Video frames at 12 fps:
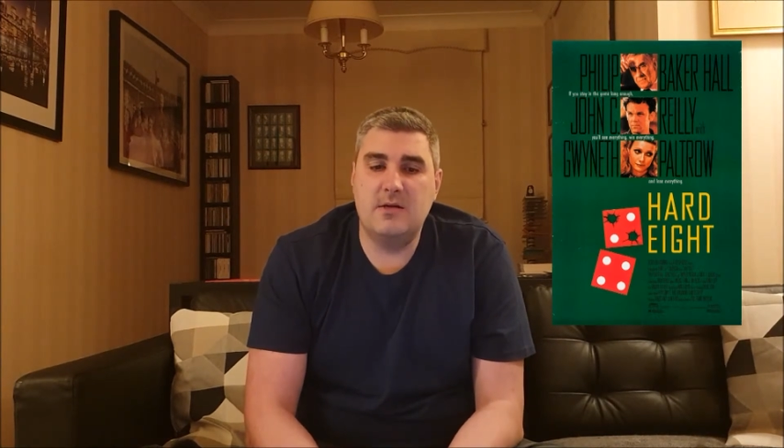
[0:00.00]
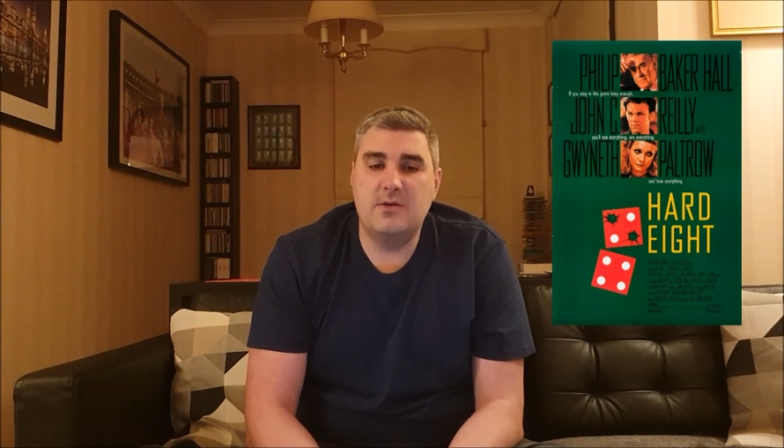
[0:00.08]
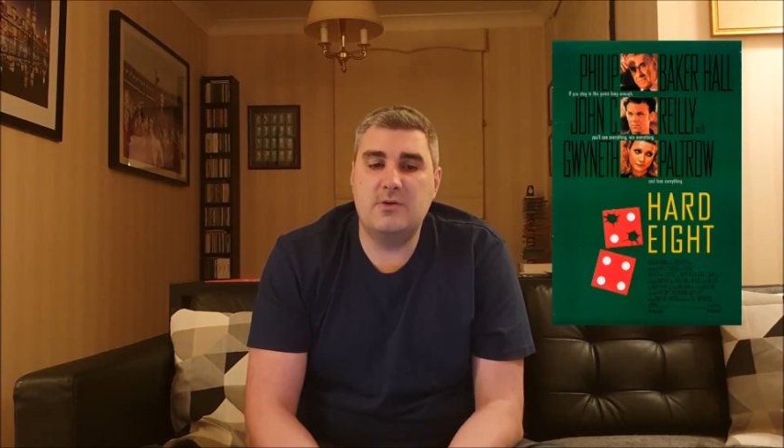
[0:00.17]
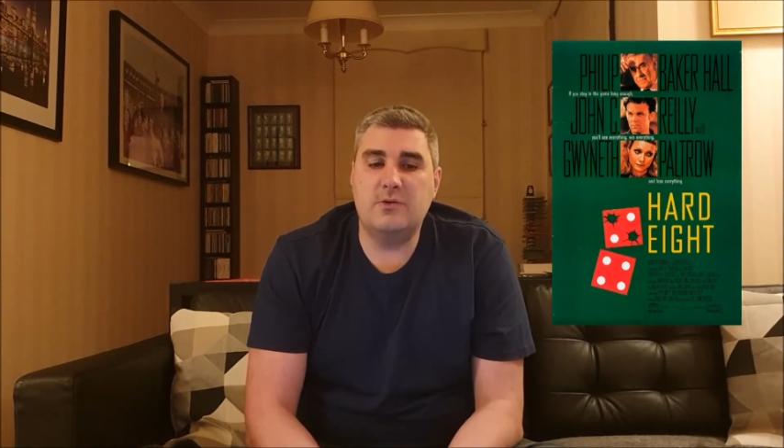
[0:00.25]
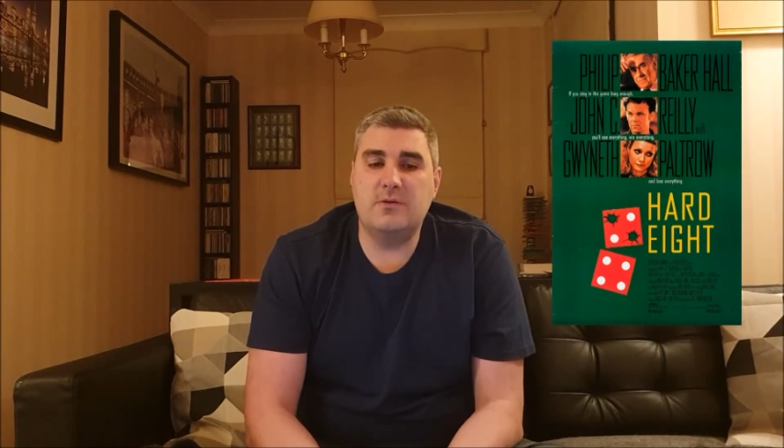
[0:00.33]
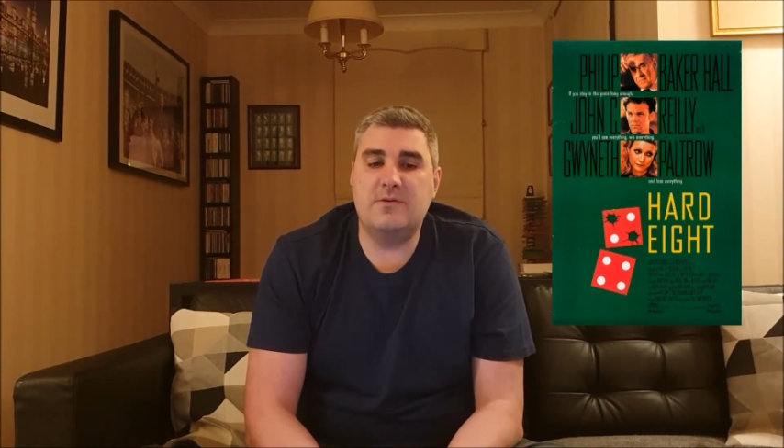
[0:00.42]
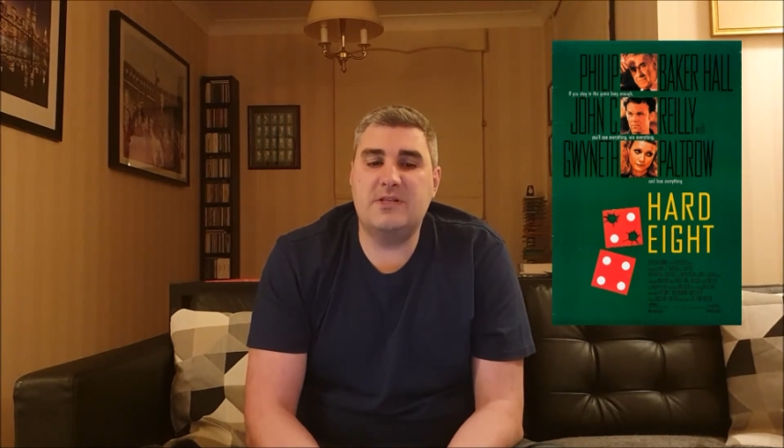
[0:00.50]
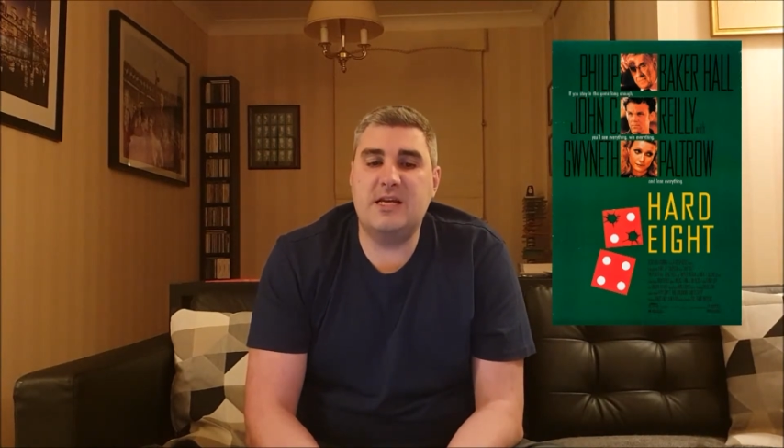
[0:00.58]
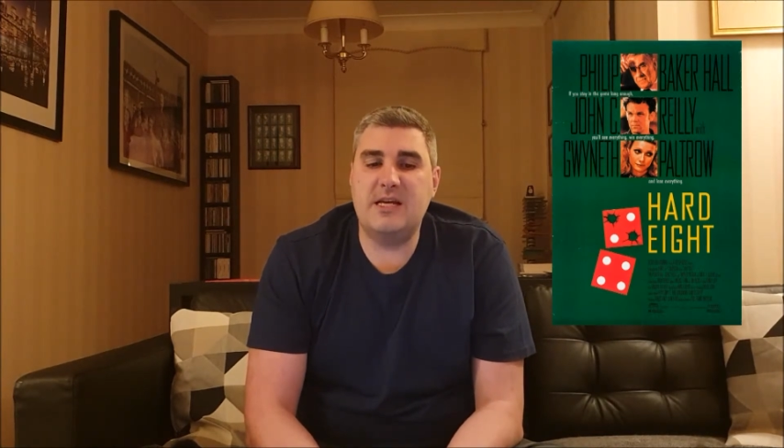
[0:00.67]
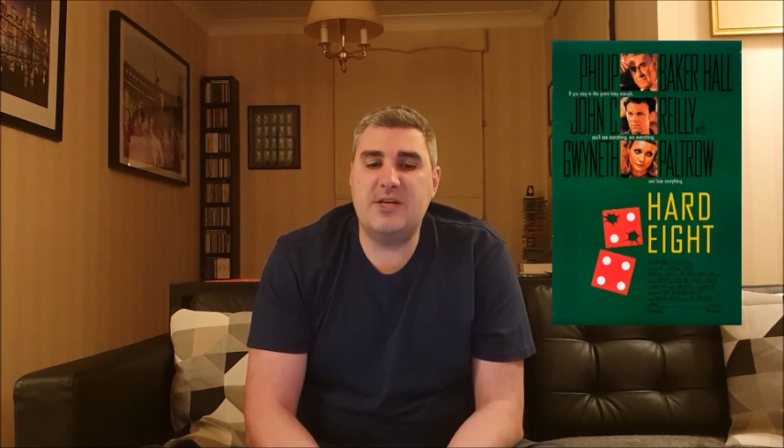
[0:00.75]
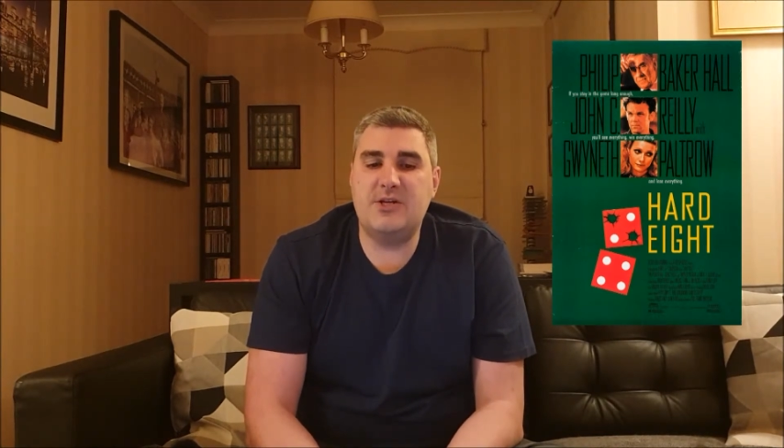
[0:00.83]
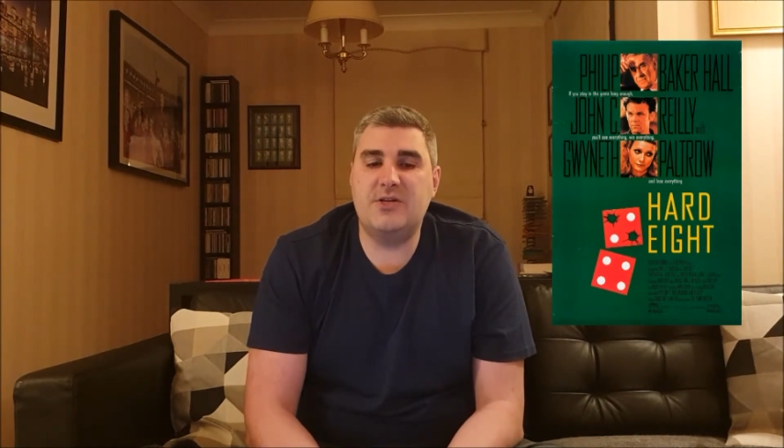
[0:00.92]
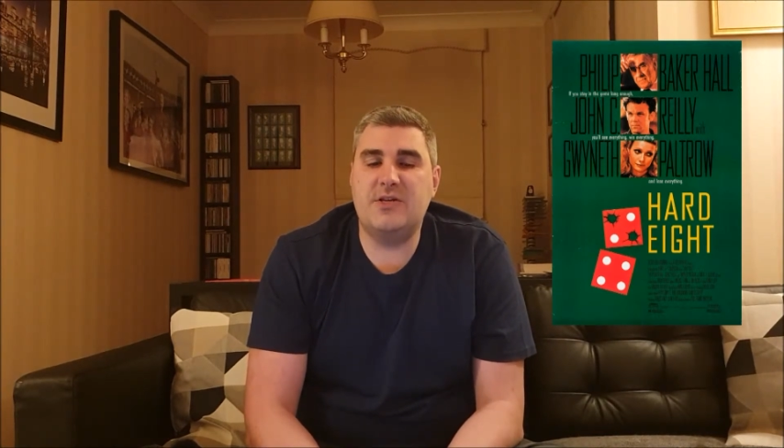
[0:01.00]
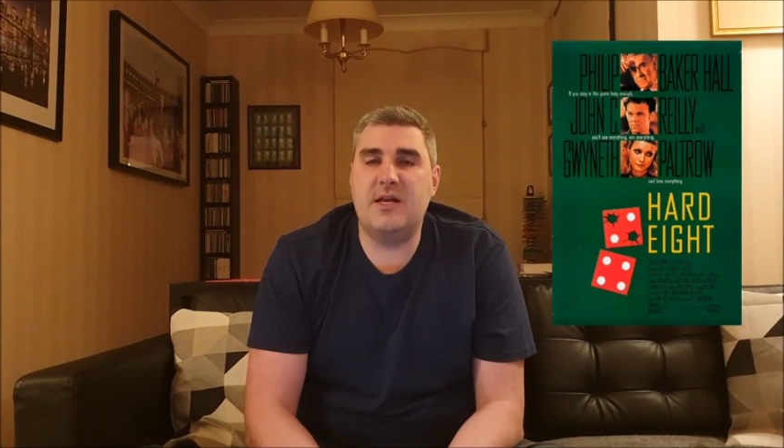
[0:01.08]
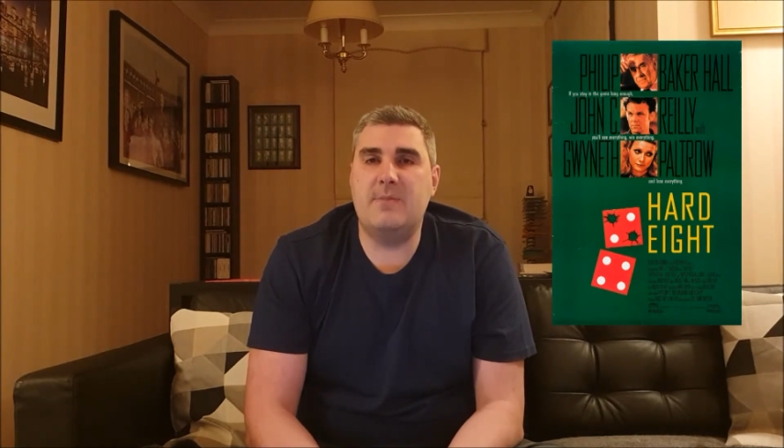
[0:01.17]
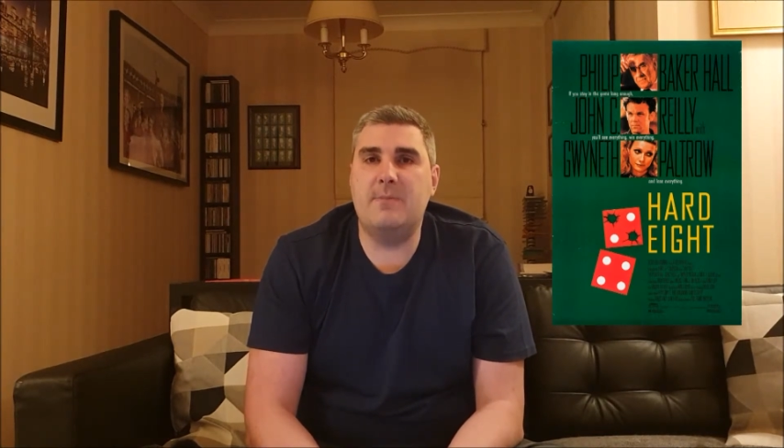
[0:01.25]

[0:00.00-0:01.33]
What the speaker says: sort of teaches him